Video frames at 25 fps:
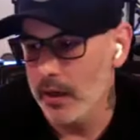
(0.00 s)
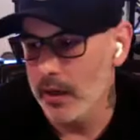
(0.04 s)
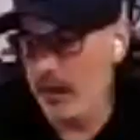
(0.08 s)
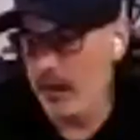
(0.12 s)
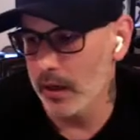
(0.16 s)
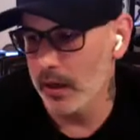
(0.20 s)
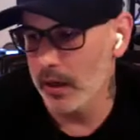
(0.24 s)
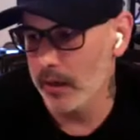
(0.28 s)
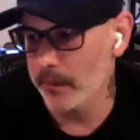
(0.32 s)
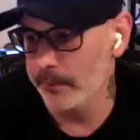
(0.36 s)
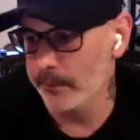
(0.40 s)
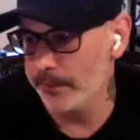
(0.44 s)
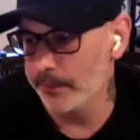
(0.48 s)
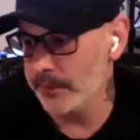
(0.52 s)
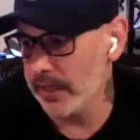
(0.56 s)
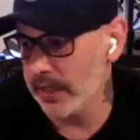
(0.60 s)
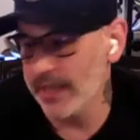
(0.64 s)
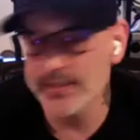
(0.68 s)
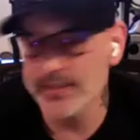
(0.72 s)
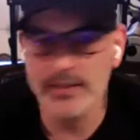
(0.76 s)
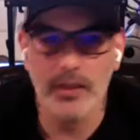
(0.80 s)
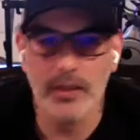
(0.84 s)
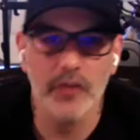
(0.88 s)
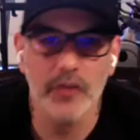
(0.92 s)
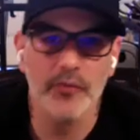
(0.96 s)
I
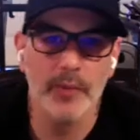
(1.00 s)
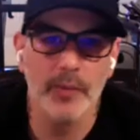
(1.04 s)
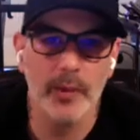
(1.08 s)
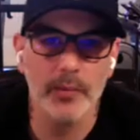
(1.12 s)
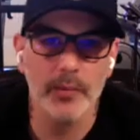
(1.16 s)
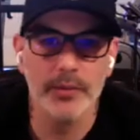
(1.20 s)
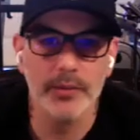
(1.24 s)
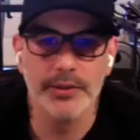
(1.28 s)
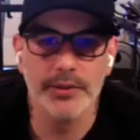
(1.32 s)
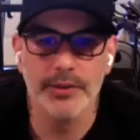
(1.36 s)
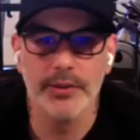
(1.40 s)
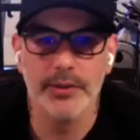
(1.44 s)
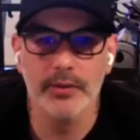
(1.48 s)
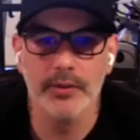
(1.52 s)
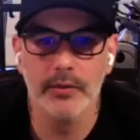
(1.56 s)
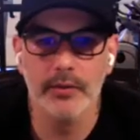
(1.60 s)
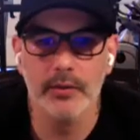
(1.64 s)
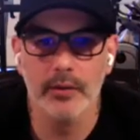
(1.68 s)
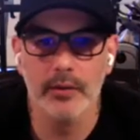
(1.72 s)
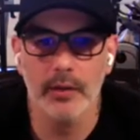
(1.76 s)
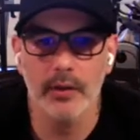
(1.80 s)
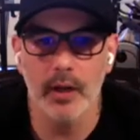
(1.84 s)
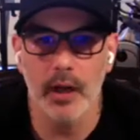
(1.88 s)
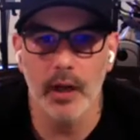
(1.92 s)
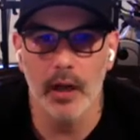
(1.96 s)
self-published it,
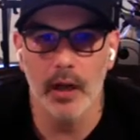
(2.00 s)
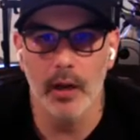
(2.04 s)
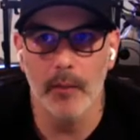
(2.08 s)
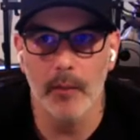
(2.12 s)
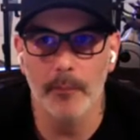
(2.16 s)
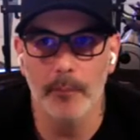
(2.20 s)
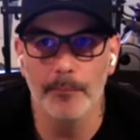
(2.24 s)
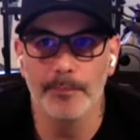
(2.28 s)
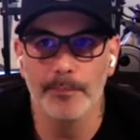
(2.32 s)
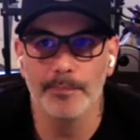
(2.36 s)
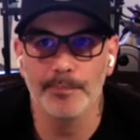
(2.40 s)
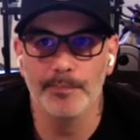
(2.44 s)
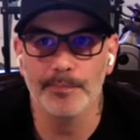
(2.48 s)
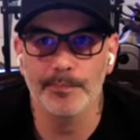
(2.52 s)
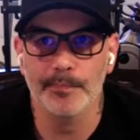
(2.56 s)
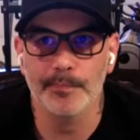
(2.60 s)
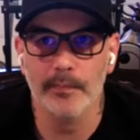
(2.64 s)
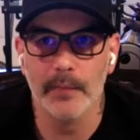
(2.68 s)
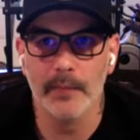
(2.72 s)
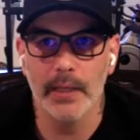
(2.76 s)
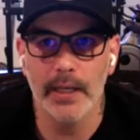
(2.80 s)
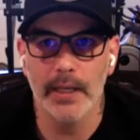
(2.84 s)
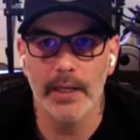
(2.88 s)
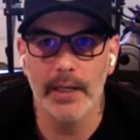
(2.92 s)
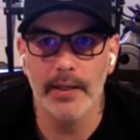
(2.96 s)

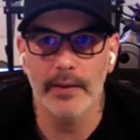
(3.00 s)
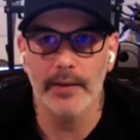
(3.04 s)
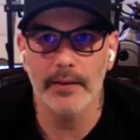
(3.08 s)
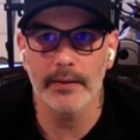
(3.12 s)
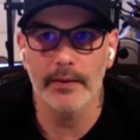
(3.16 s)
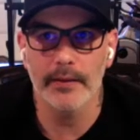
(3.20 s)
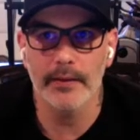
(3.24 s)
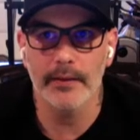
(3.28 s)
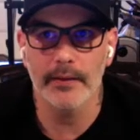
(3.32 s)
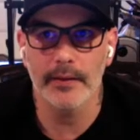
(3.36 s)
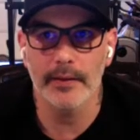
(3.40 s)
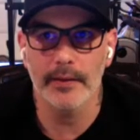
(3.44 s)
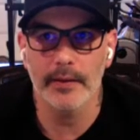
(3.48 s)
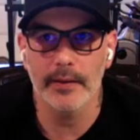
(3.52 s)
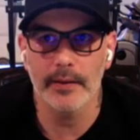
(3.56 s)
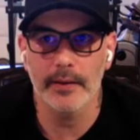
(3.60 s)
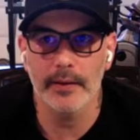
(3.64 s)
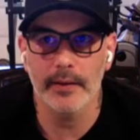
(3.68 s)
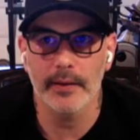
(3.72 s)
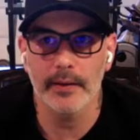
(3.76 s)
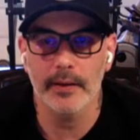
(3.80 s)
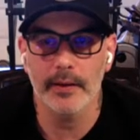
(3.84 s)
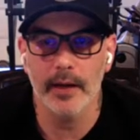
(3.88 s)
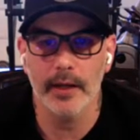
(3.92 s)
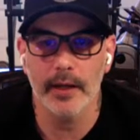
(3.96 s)
and
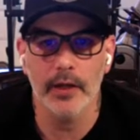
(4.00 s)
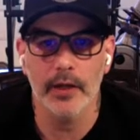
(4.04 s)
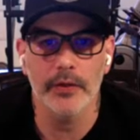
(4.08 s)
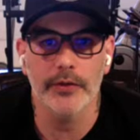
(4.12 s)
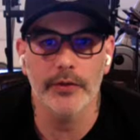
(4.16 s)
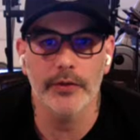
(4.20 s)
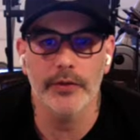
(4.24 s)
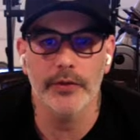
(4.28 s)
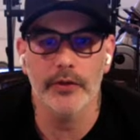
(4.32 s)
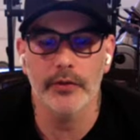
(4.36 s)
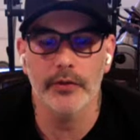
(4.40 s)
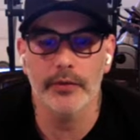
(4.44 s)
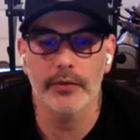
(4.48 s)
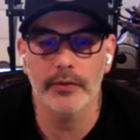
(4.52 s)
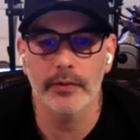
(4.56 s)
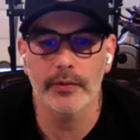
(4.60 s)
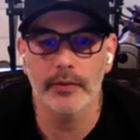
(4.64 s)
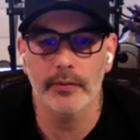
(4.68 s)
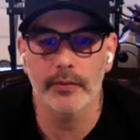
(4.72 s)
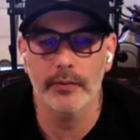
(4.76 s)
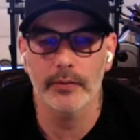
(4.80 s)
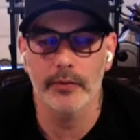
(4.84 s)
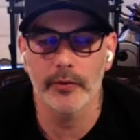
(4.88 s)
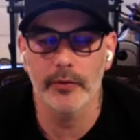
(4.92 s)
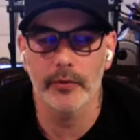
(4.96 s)
I know that
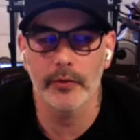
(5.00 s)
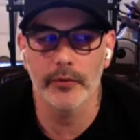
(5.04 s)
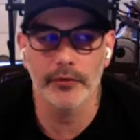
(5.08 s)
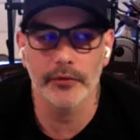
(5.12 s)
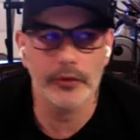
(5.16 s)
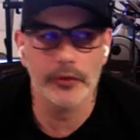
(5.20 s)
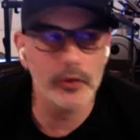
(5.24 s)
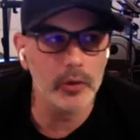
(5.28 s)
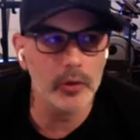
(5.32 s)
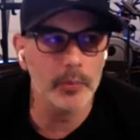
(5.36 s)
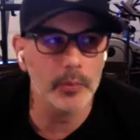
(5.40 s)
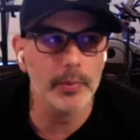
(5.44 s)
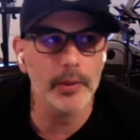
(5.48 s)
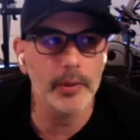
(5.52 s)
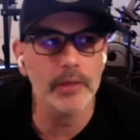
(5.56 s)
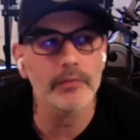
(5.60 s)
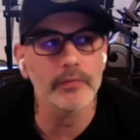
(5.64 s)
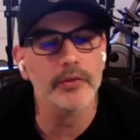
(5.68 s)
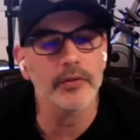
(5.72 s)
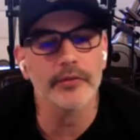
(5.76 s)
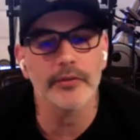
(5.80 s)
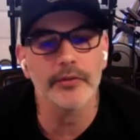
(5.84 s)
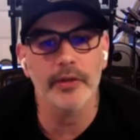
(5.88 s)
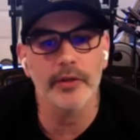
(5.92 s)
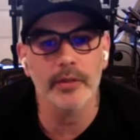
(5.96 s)
there's still a bit of
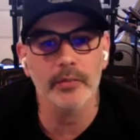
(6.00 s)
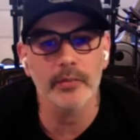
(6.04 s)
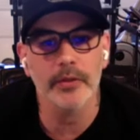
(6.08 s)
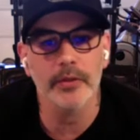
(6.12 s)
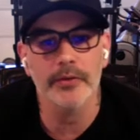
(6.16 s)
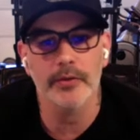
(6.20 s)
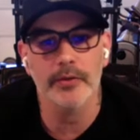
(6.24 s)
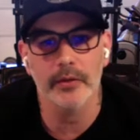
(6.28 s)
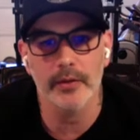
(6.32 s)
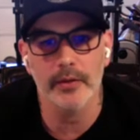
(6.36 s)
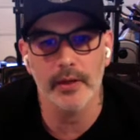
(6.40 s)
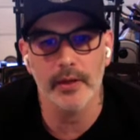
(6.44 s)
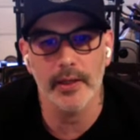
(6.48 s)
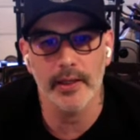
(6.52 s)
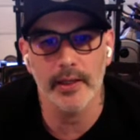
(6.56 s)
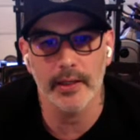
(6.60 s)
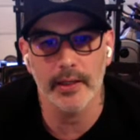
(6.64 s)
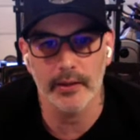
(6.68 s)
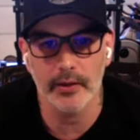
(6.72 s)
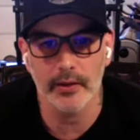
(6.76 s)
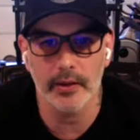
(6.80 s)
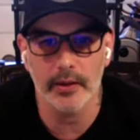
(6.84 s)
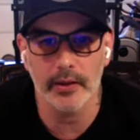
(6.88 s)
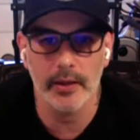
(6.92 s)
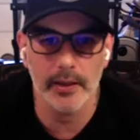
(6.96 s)
a stigma to
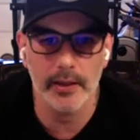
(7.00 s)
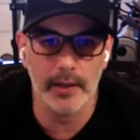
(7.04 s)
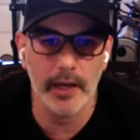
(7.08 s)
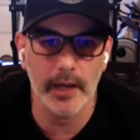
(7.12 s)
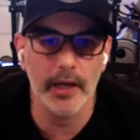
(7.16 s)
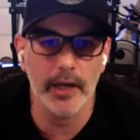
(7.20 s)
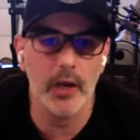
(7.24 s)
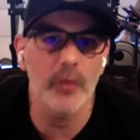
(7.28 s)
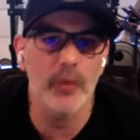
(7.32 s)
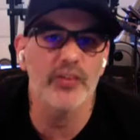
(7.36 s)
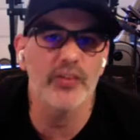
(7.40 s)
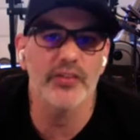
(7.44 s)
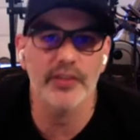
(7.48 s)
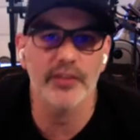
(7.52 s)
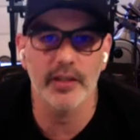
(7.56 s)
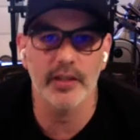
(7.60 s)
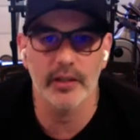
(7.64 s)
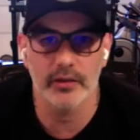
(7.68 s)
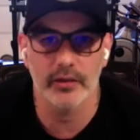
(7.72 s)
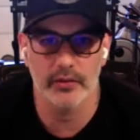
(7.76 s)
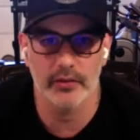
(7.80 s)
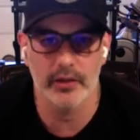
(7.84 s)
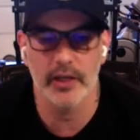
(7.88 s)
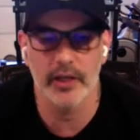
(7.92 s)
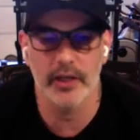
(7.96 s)
that. I know it's seen
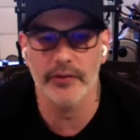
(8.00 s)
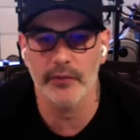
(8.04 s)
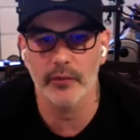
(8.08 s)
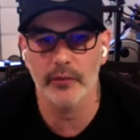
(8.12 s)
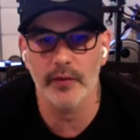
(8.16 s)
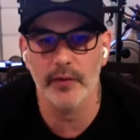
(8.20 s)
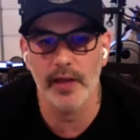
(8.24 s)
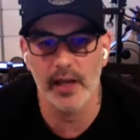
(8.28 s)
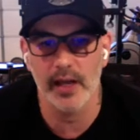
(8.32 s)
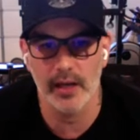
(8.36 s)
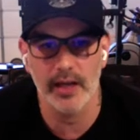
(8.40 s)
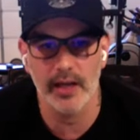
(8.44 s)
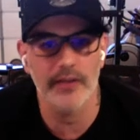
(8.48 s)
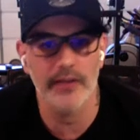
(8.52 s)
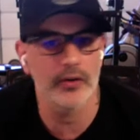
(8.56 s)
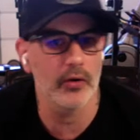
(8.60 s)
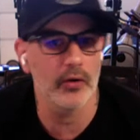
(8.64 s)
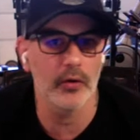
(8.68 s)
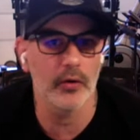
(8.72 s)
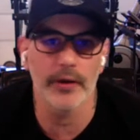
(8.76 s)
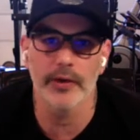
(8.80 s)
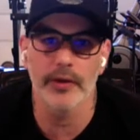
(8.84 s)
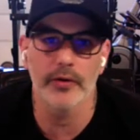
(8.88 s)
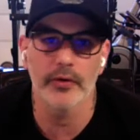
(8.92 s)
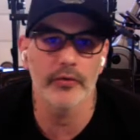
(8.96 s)
as lesser than. I
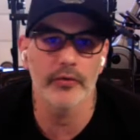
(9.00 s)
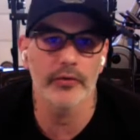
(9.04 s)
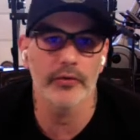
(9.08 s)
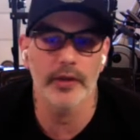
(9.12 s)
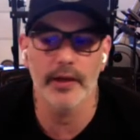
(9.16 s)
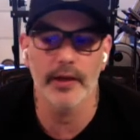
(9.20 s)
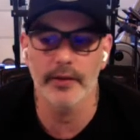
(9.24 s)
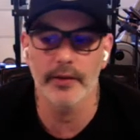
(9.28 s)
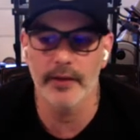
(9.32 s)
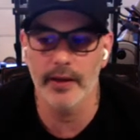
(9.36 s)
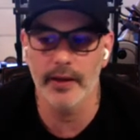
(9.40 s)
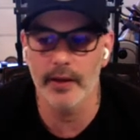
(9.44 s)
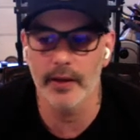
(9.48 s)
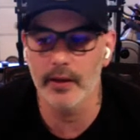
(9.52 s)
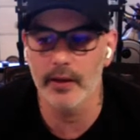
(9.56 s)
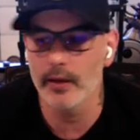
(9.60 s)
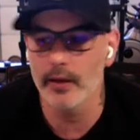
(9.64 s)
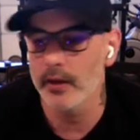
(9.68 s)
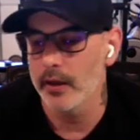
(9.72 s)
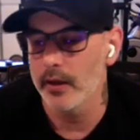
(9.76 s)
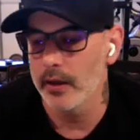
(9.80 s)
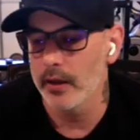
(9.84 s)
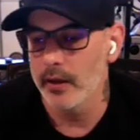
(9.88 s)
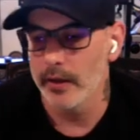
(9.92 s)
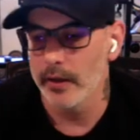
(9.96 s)
totally understand that,
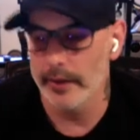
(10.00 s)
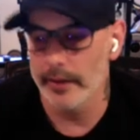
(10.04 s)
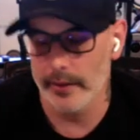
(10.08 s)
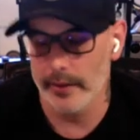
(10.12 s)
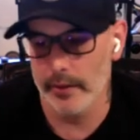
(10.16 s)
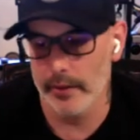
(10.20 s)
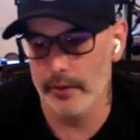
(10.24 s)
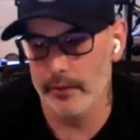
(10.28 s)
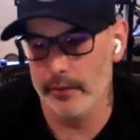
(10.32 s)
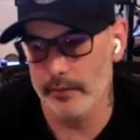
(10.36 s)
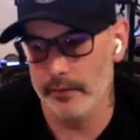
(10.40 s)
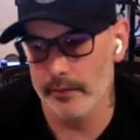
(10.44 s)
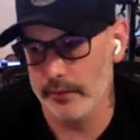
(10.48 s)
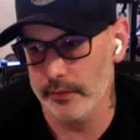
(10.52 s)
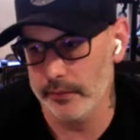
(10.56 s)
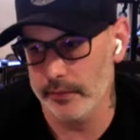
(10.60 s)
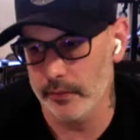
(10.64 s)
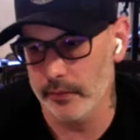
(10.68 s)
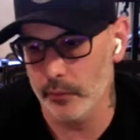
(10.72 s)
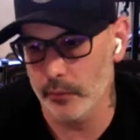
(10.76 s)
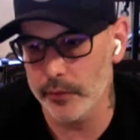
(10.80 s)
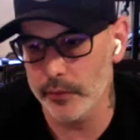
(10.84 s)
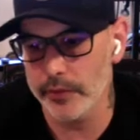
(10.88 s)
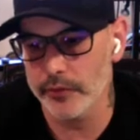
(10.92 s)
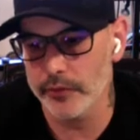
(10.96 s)
and
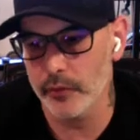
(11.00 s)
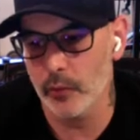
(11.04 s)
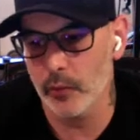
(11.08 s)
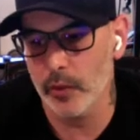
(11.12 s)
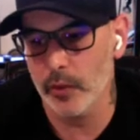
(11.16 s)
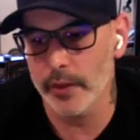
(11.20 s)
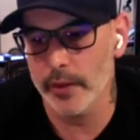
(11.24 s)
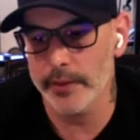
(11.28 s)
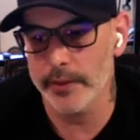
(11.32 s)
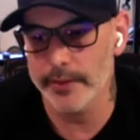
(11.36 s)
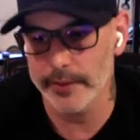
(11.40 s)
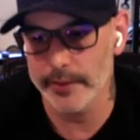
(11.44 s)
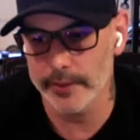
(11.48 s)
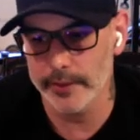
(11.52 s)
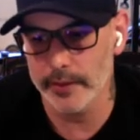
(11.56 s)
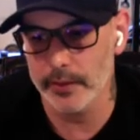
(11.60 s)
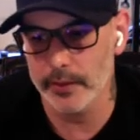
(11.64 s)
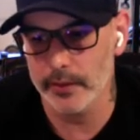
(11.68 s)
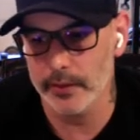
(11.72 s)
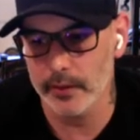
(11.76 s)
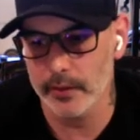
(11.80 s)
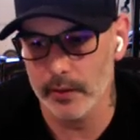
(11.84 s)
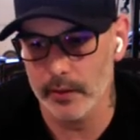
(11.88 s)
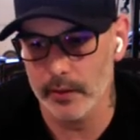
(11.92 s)
the reason why I did it,